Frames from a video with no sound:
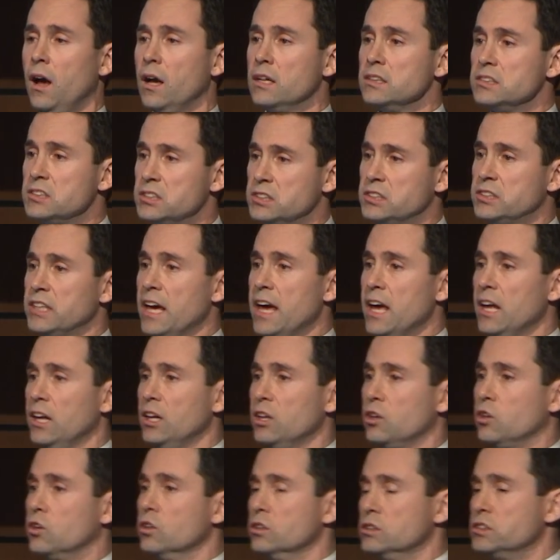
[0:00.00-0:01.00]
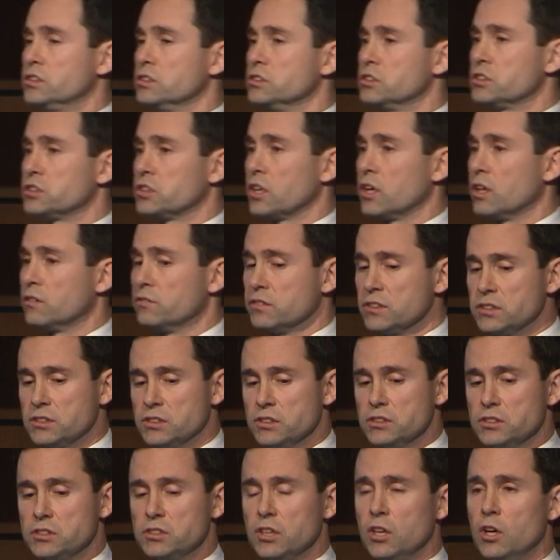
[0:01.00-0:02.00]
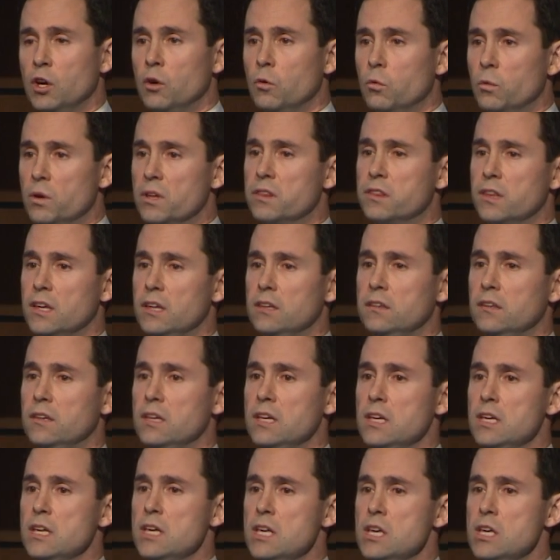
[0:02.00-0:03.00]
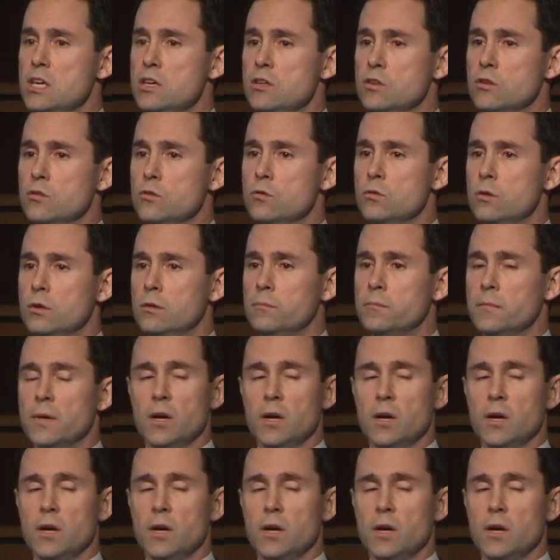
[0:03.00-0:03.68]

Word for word: sell goods and services within the EU,